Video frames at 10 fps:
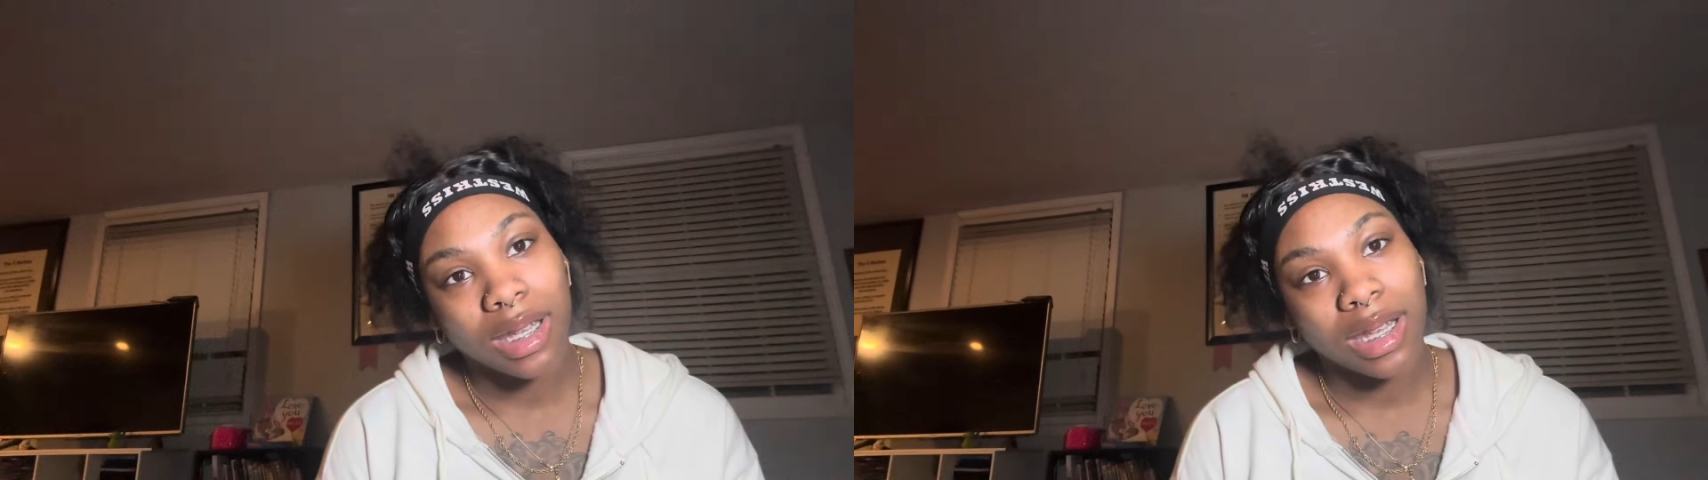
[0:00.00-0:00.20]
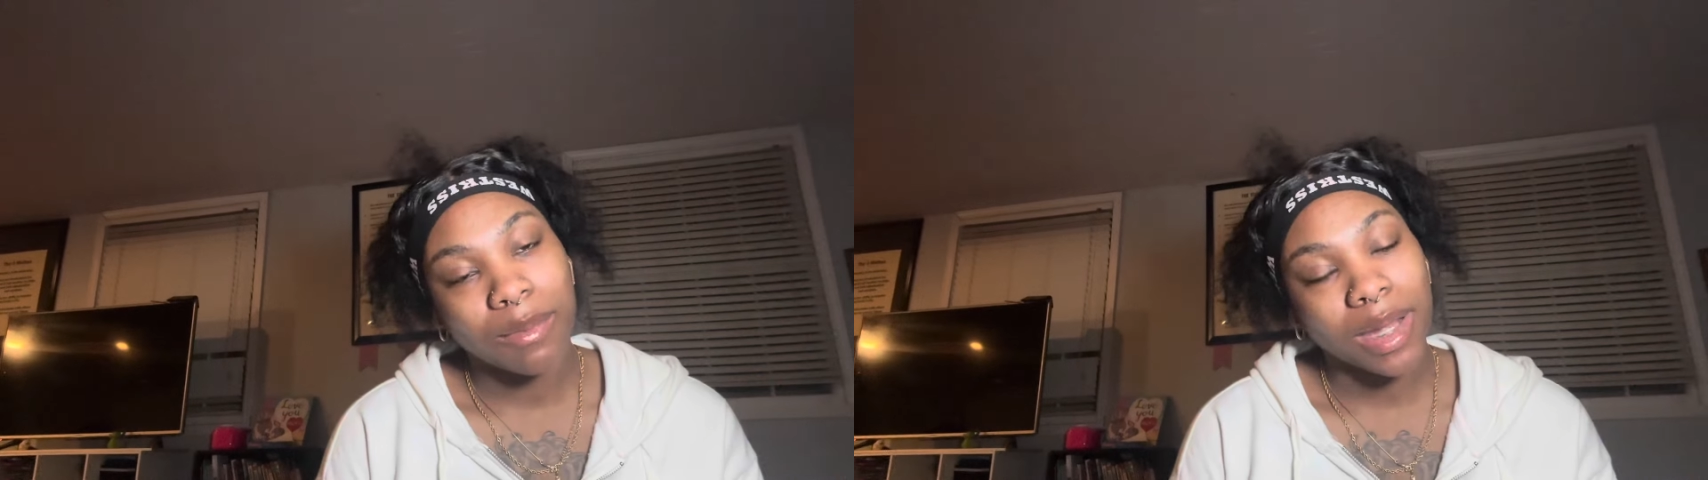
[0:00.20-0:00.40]

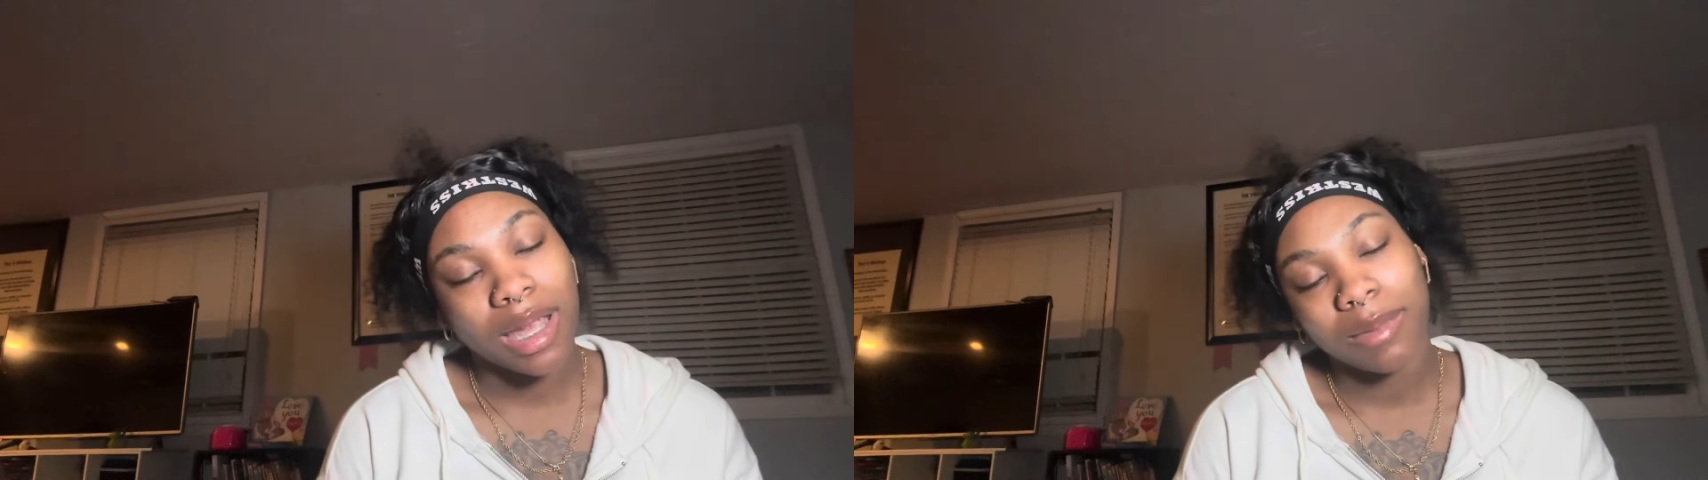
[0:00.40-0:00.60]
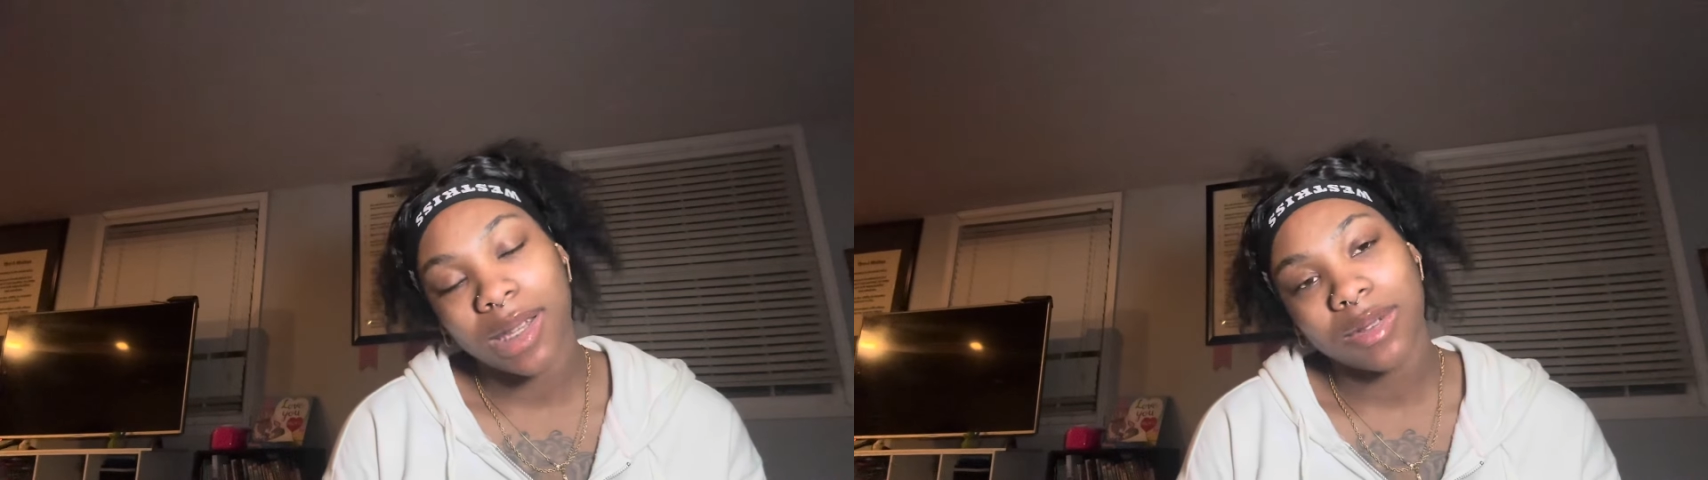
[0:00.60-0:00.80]
And I'm like,
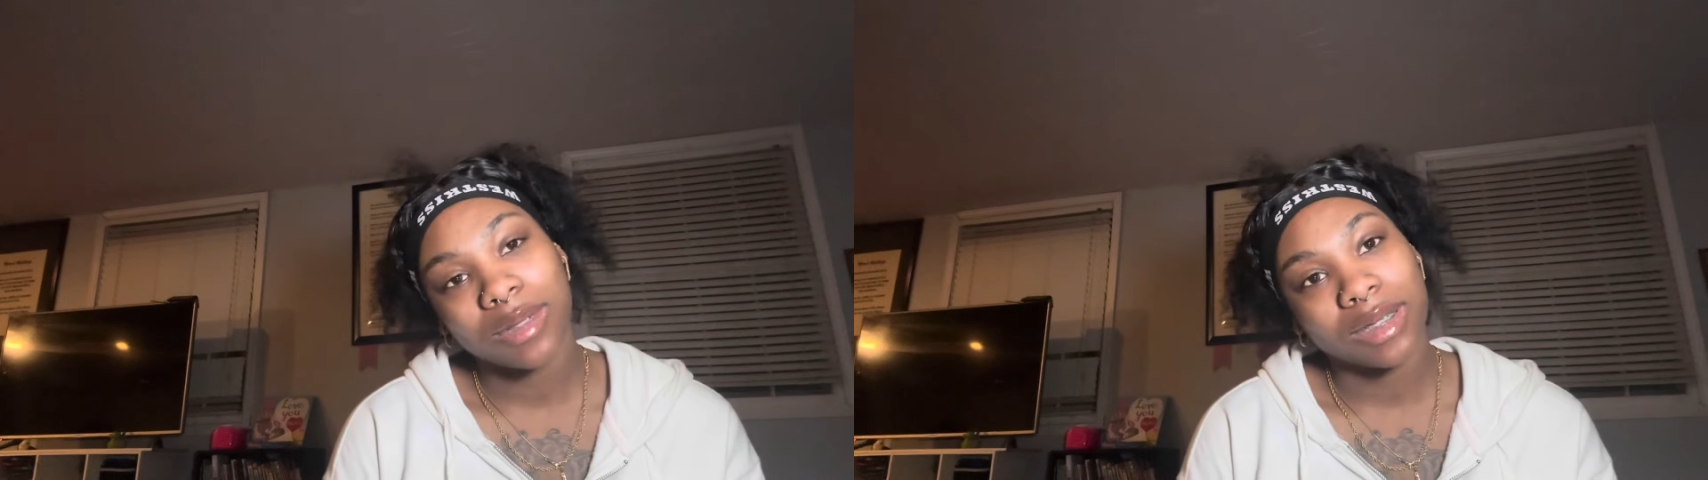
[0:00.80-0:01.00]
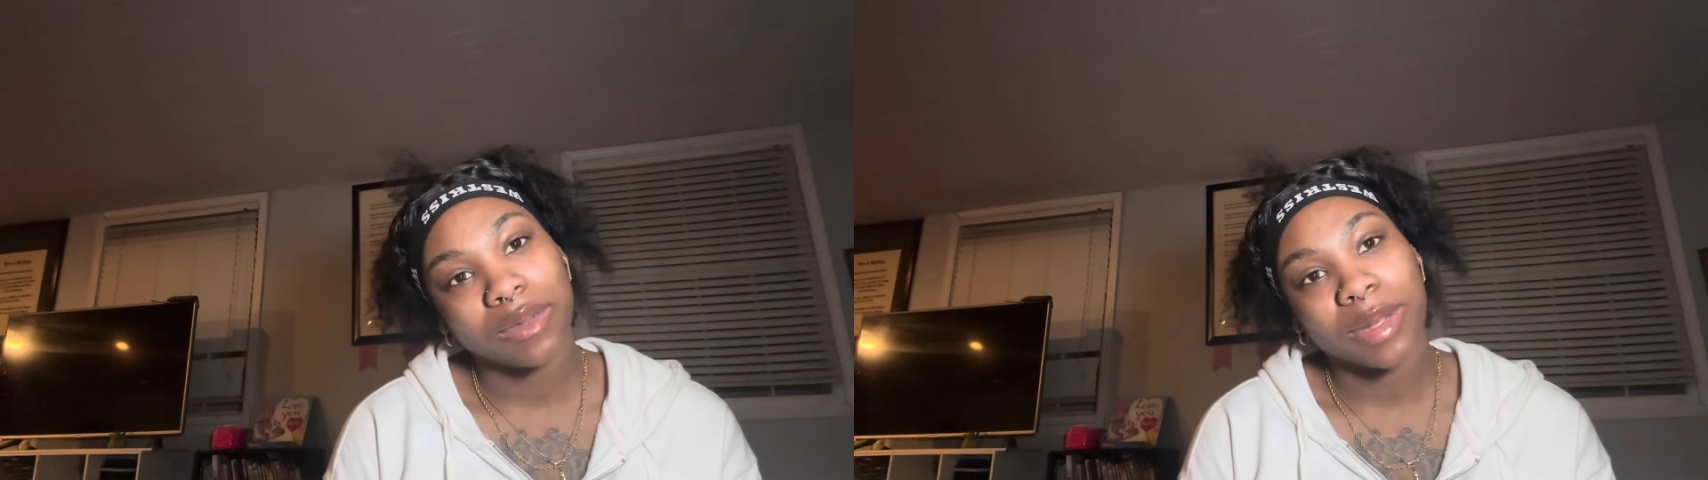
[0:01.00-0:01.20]
I'm not doing
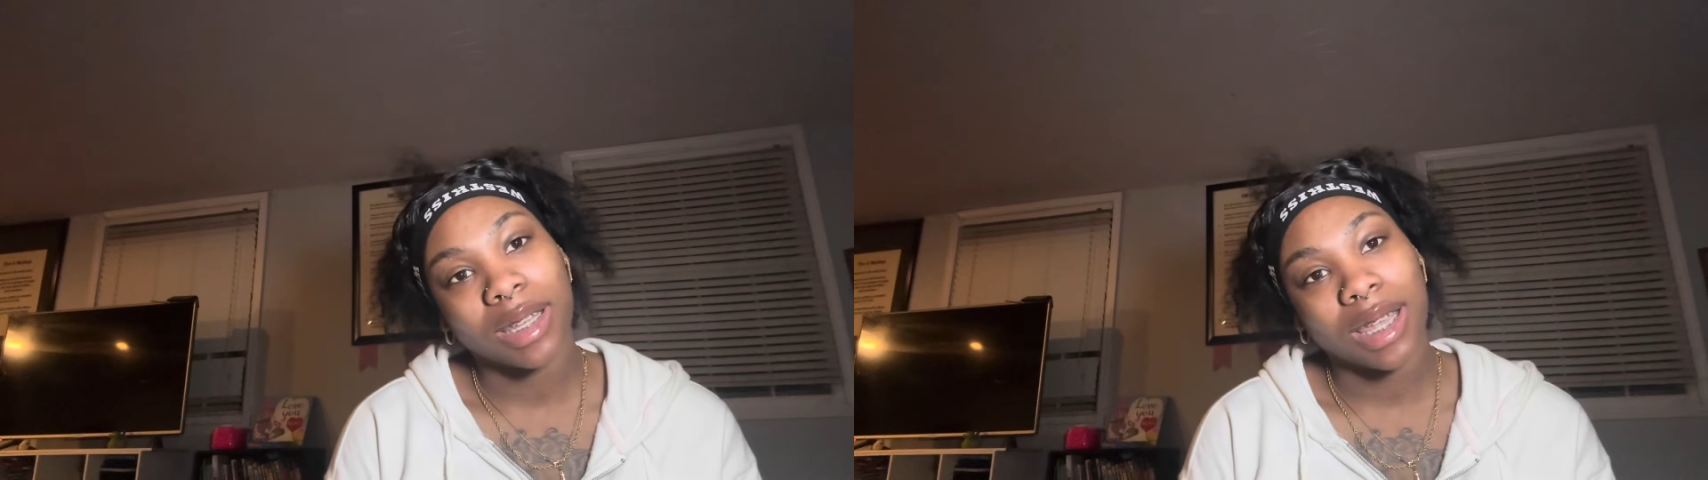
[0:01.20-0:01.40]
this for money.